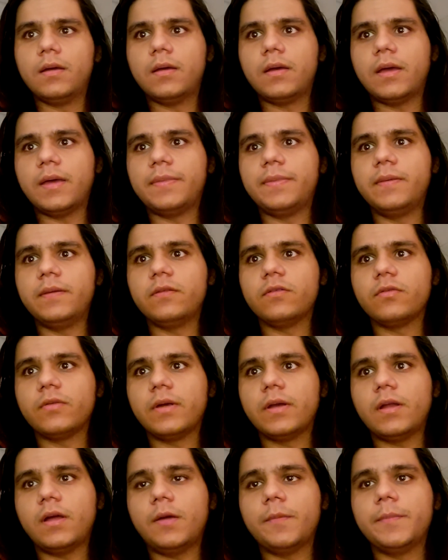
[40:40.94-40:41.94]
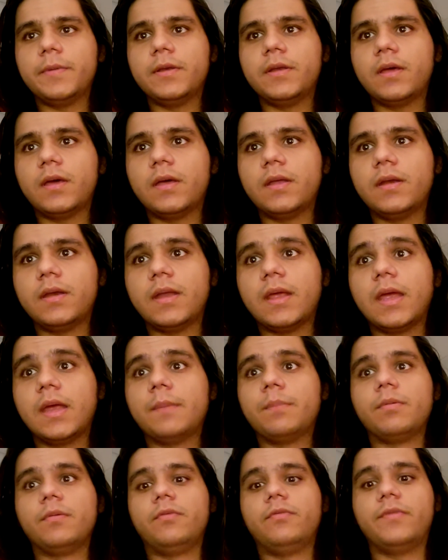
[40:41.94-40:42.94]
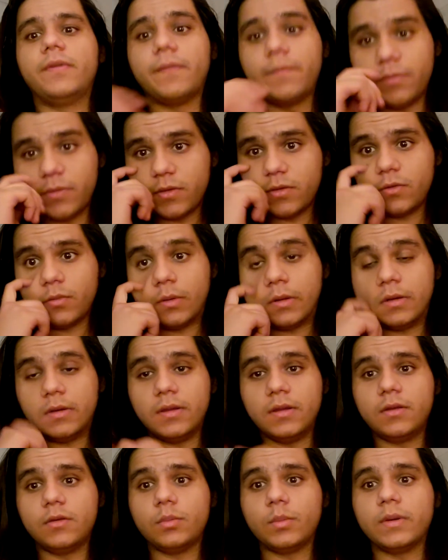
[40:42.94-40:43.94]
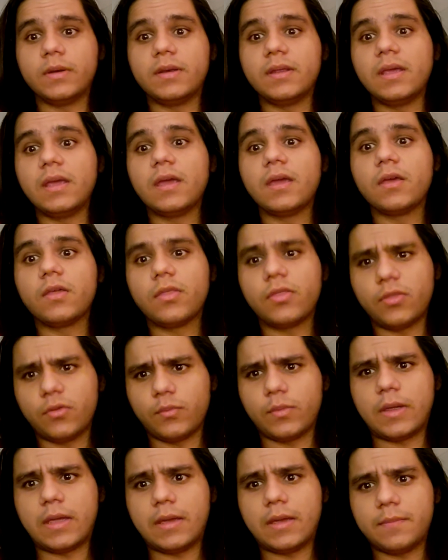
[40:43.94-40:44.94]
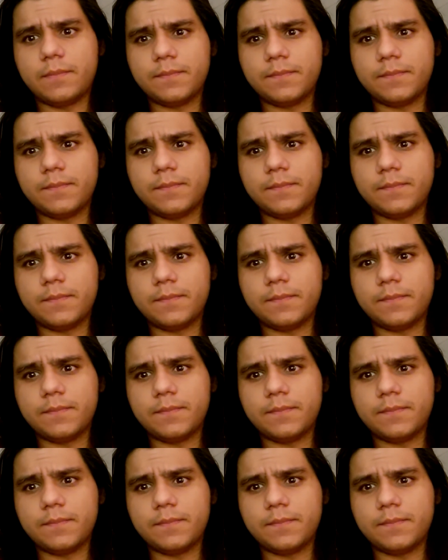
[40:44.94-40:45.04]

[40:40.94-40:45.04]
At this rate, I'll be done April 5th, 2023.